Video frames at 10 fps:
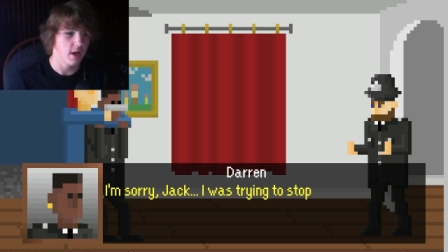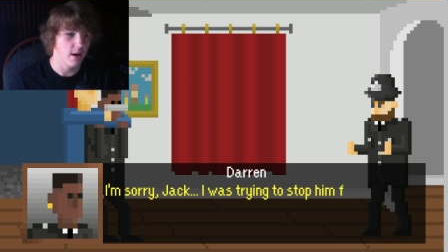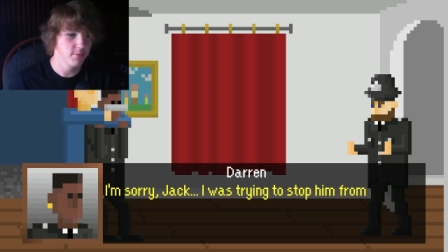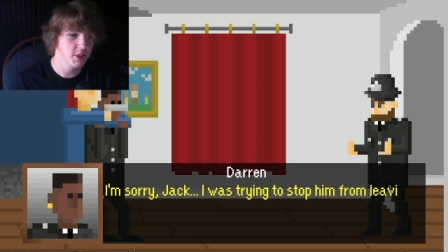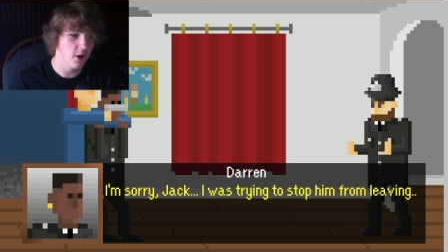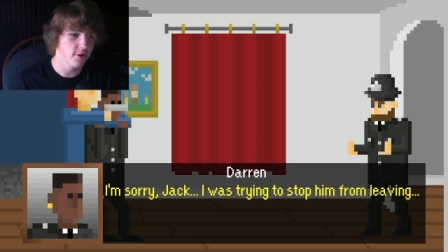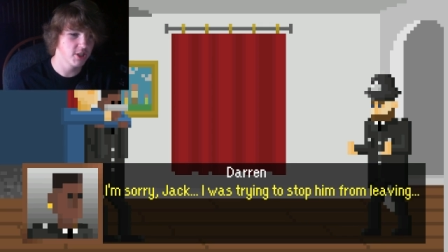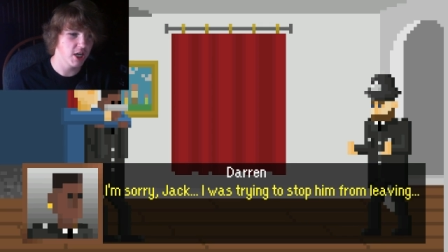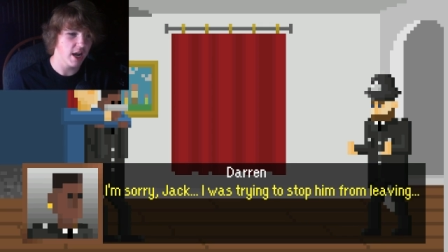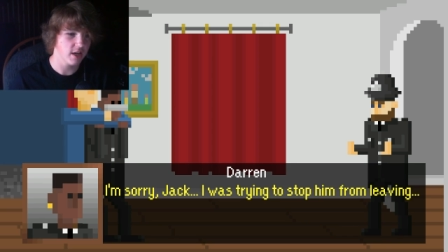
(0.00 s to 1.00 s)
I'm sorry,
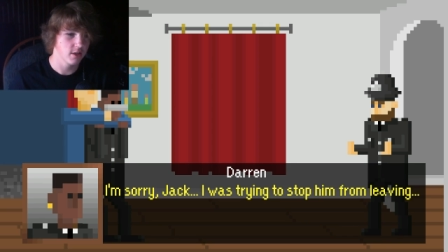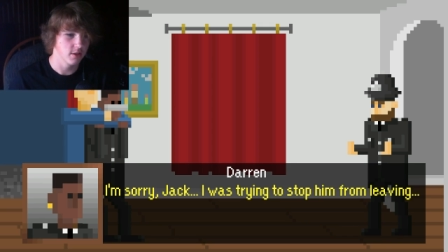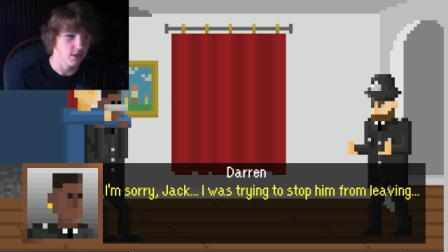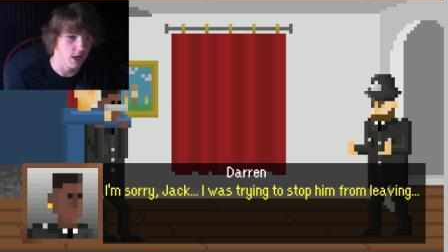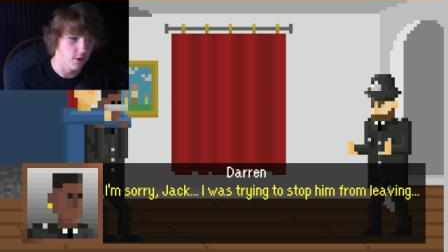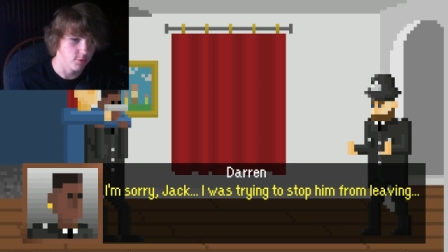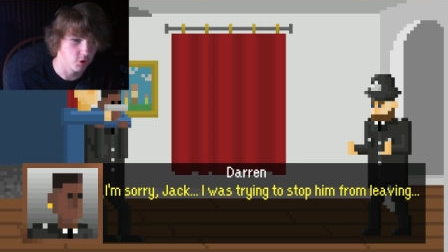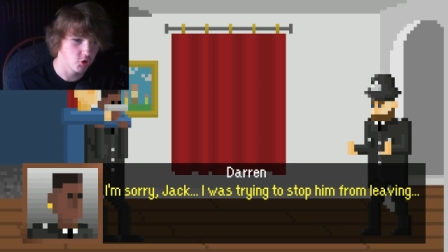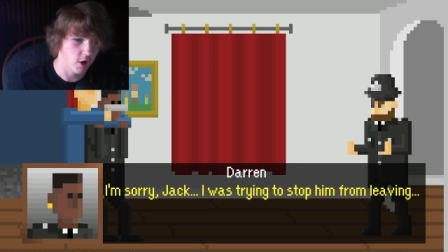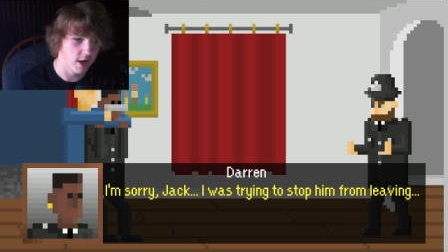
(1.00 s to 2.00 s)
Jack. I was
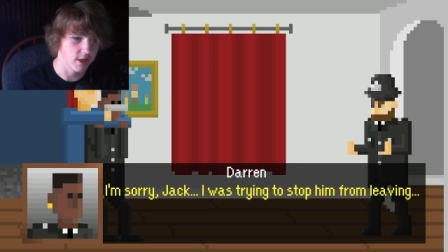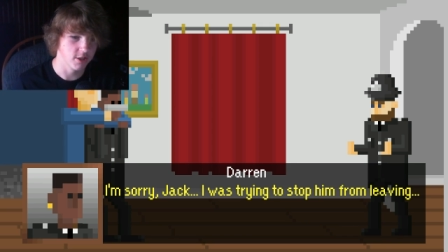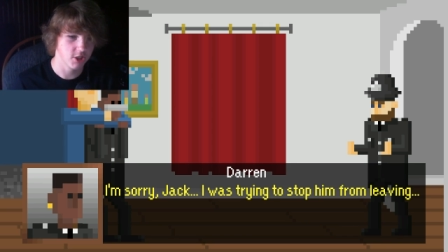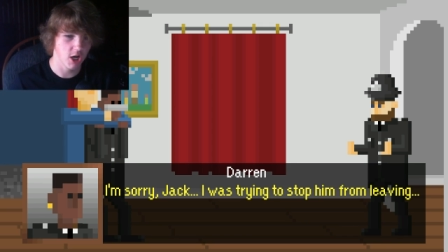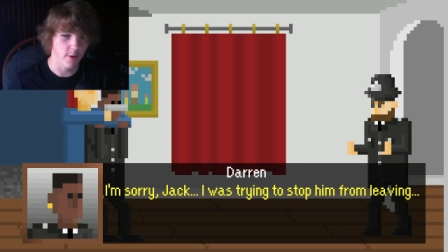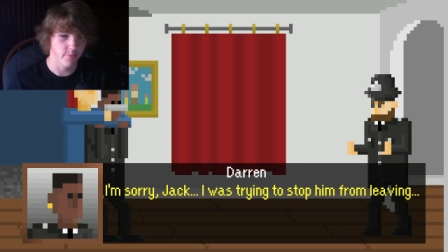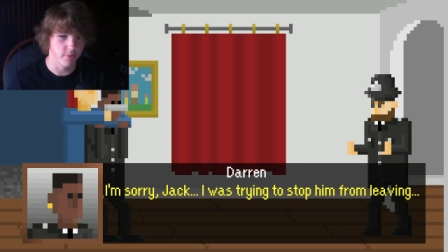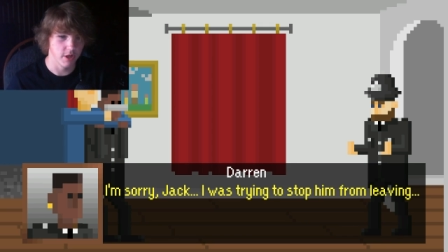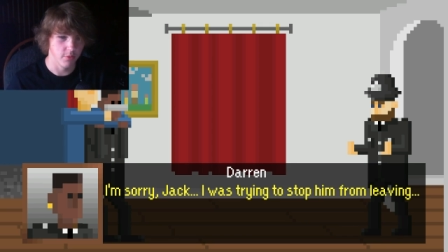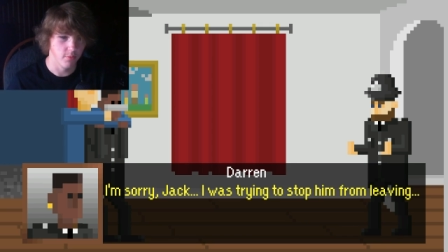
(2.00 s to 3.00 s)
trying to stop
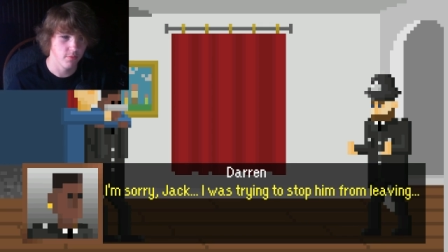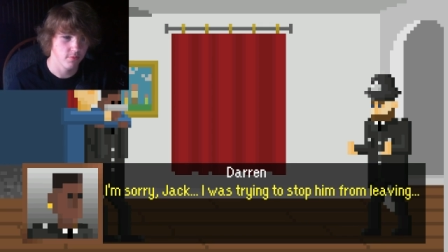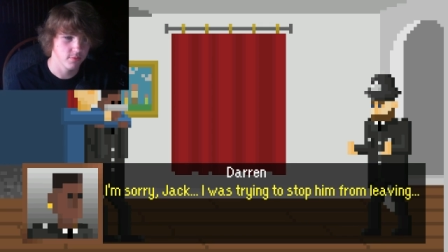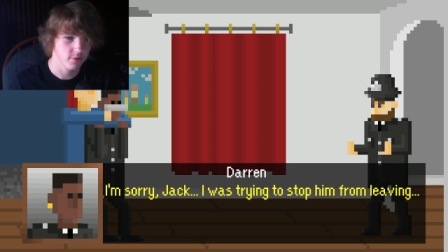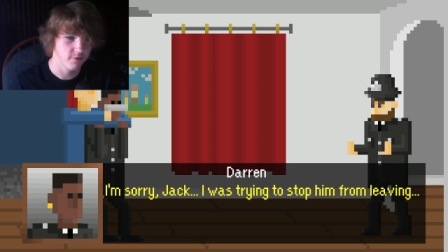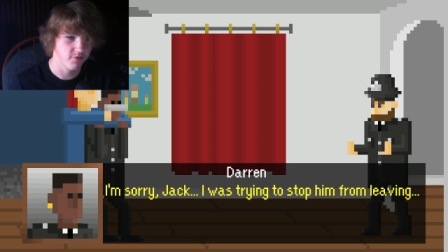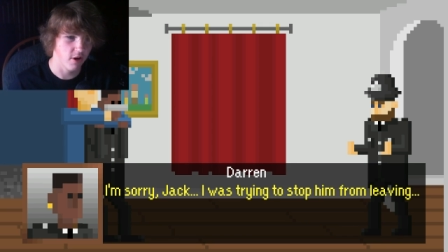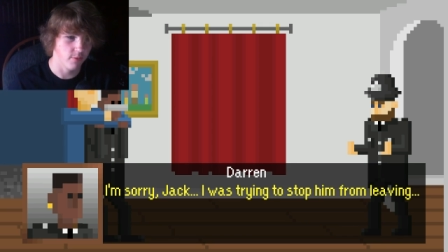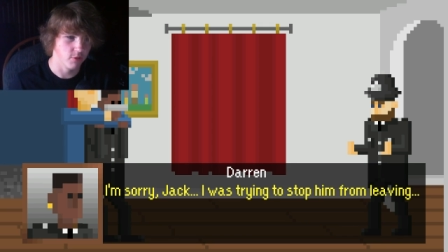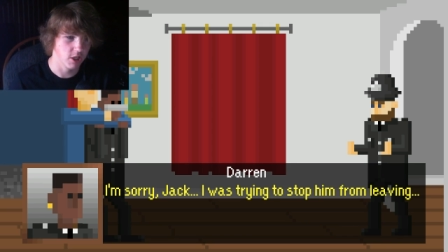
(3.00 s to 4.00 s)
him
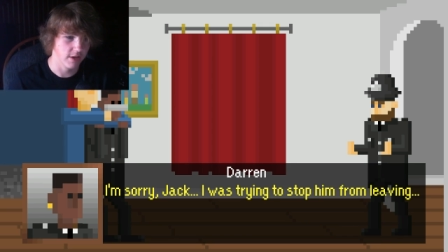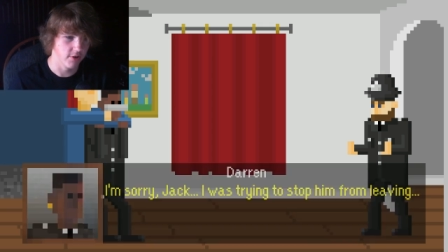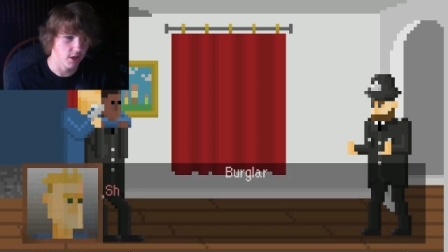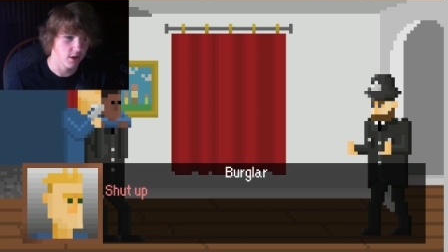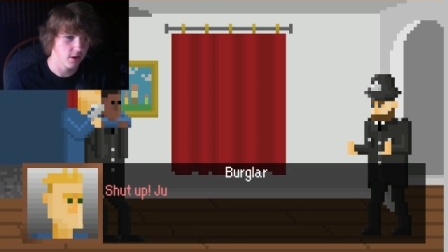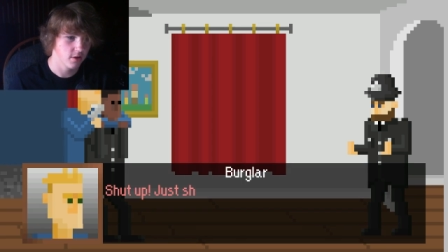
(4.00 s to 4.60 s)
from leaving.